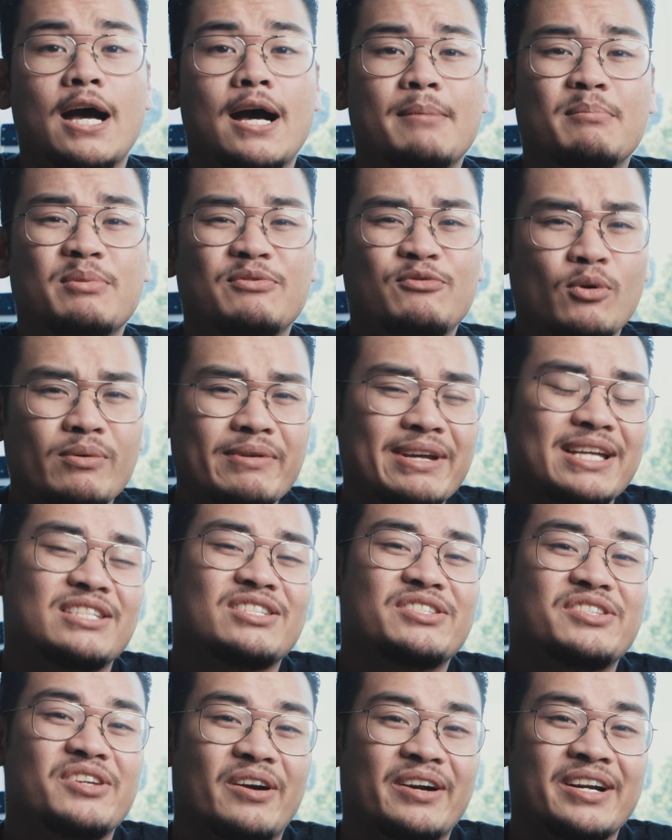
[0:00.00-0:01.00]
Before we get
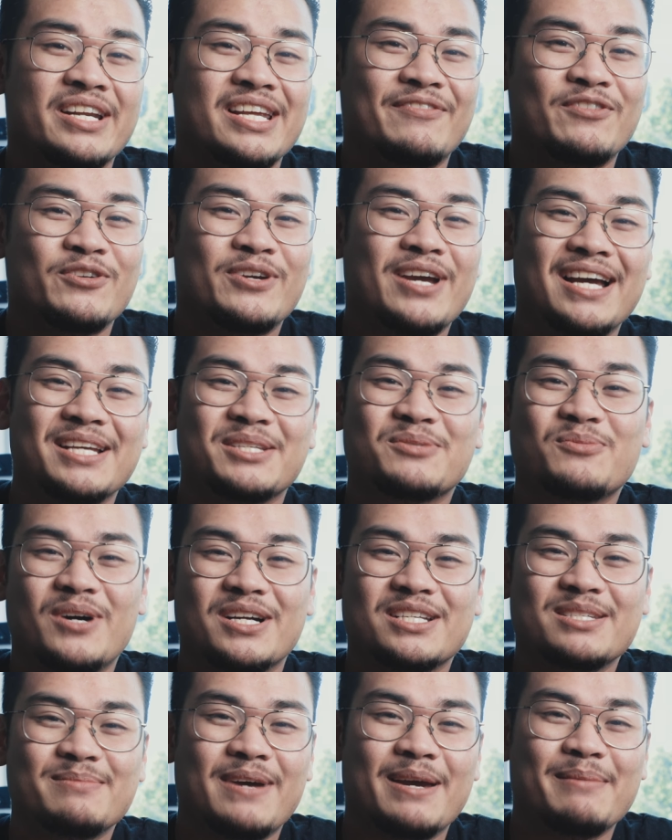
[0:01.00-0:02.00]
started, if you guys
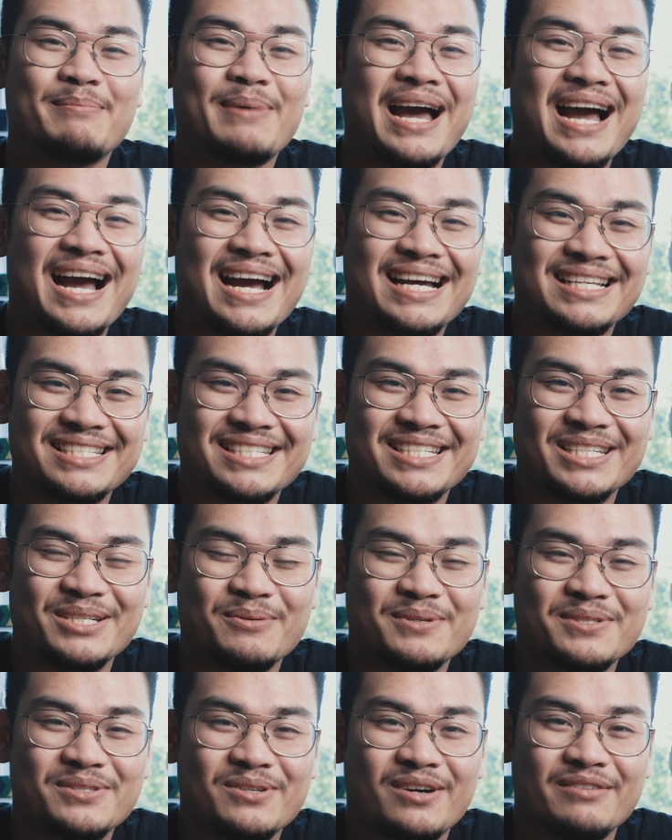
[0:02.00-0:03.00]
watched my past
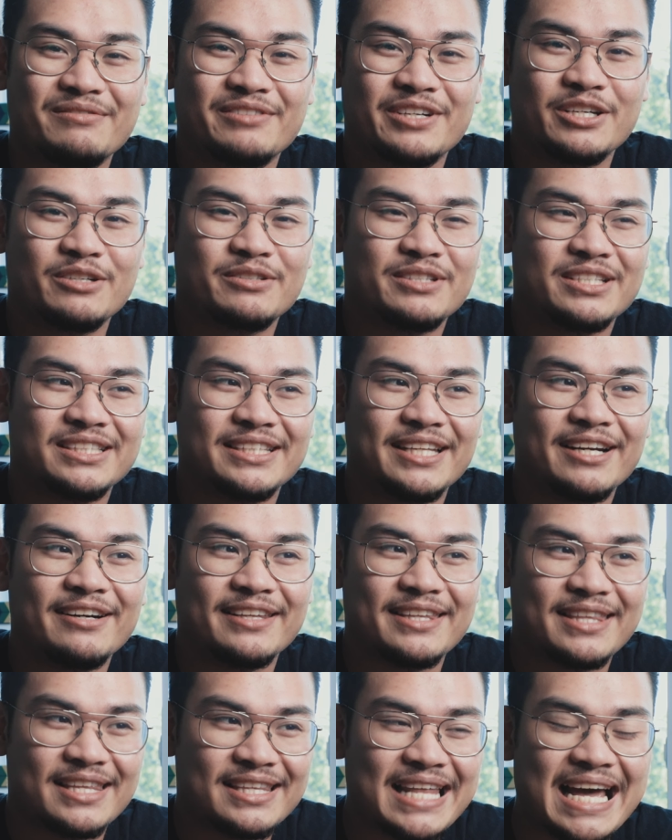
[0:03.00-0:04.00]
EOS R video,
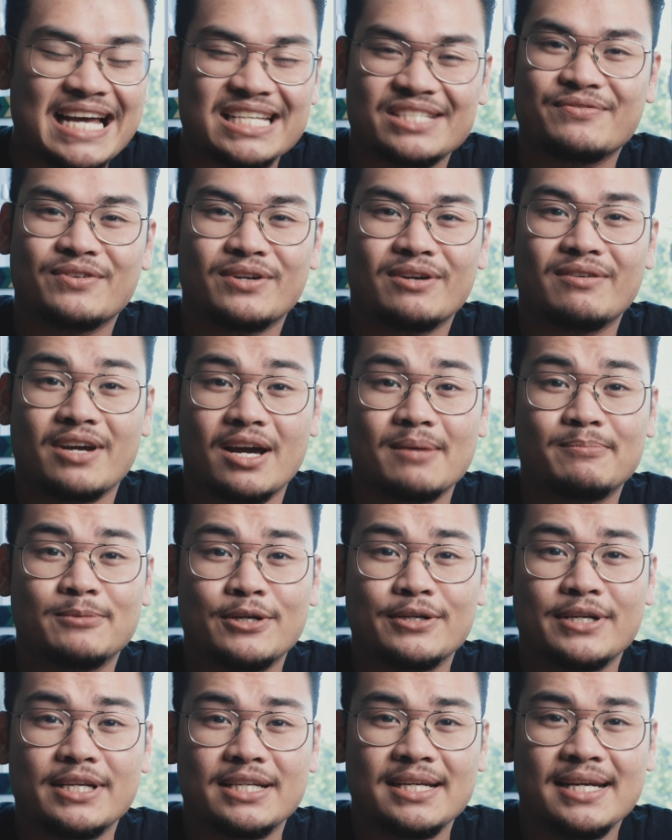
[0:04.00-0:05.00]
literally the last video I
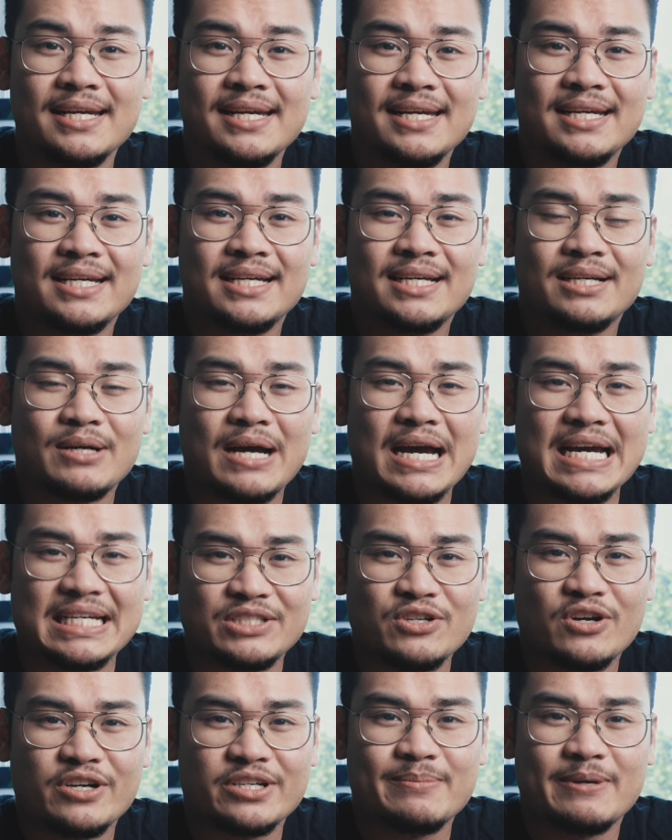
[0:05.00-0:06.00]
uploaded, I
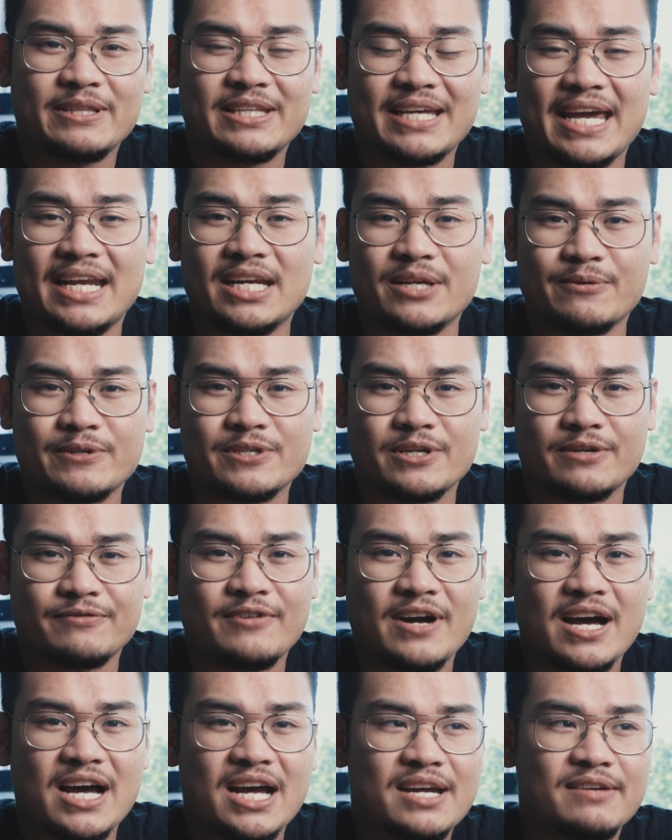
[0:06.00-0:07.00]
talked about the Canon EOS
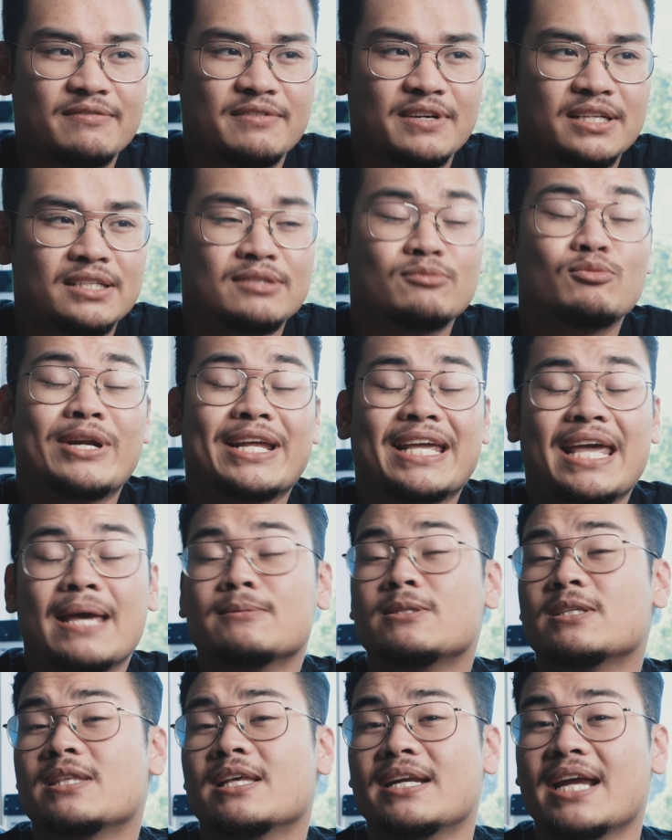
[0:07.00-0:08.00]
R5, and when it came
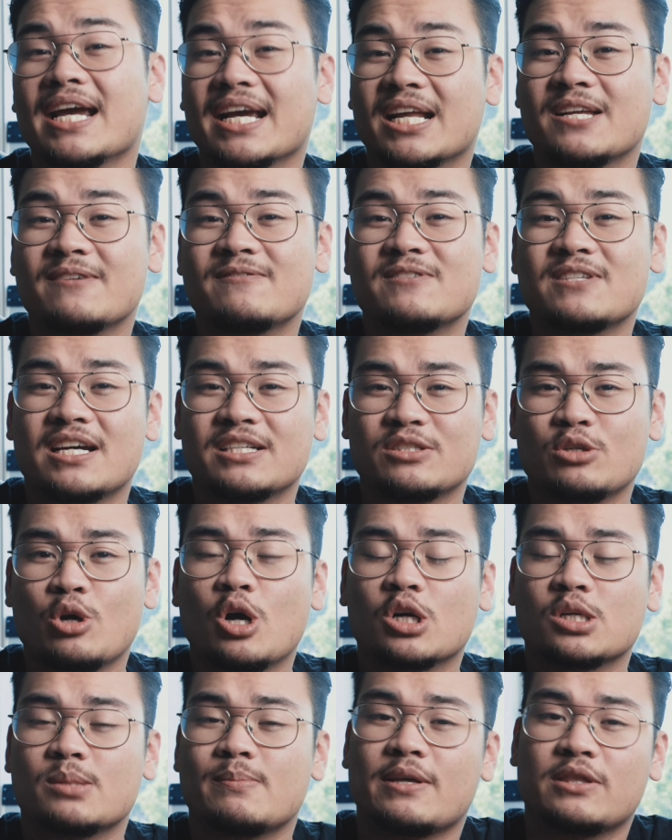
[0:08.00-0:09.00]
to the negatives, I
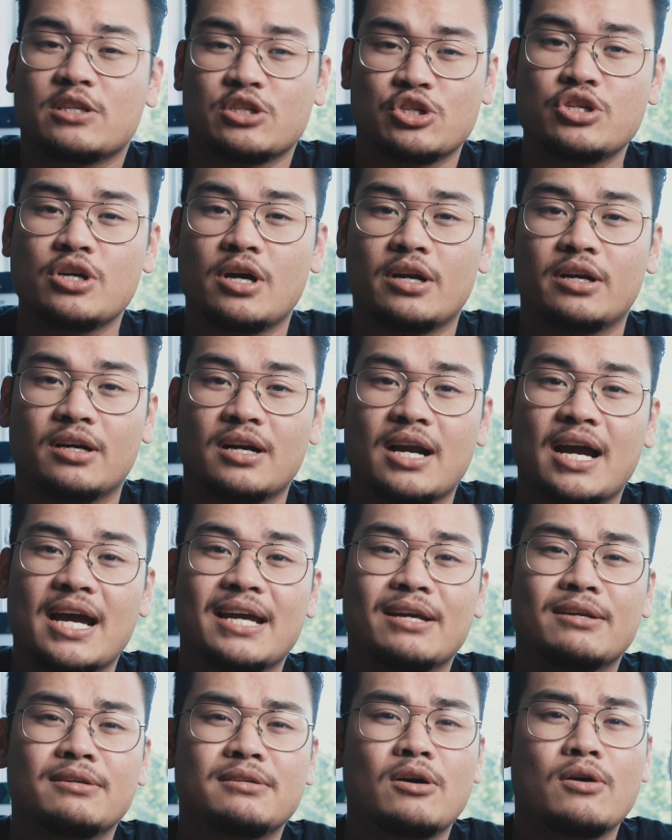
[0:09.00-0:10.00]
talked about the shutter.
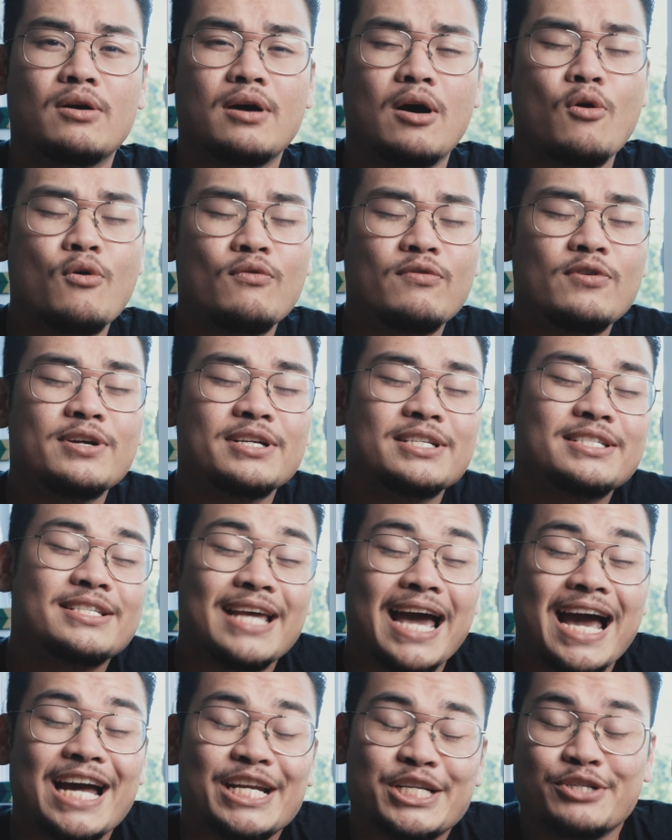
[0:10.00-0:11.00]
I
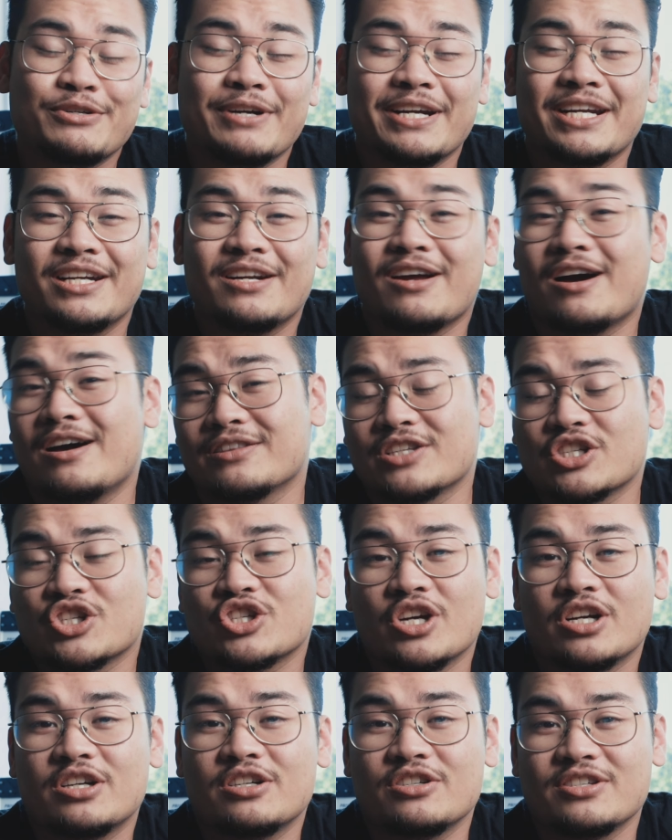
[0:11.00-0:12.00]
over-exaggerated on the
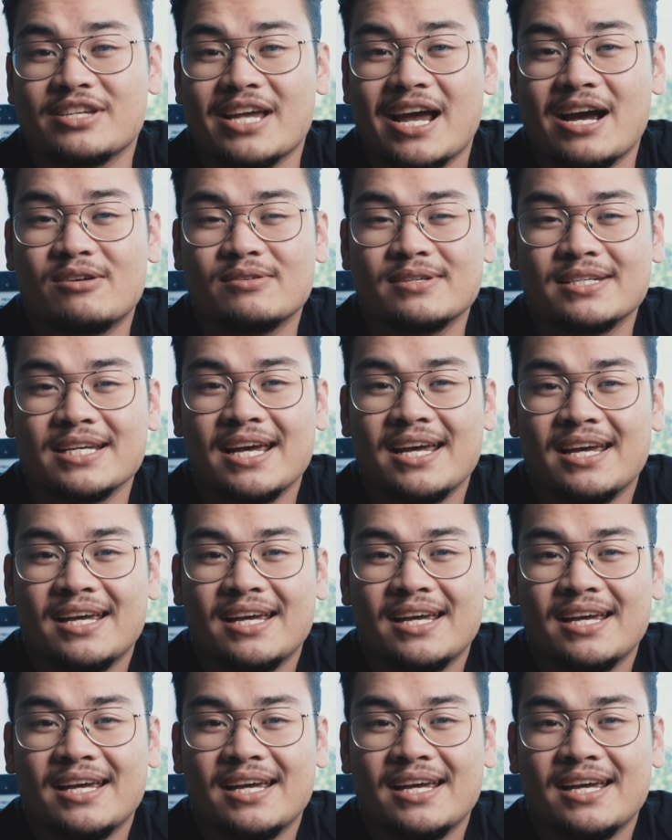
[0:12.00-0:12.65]
shutter sound.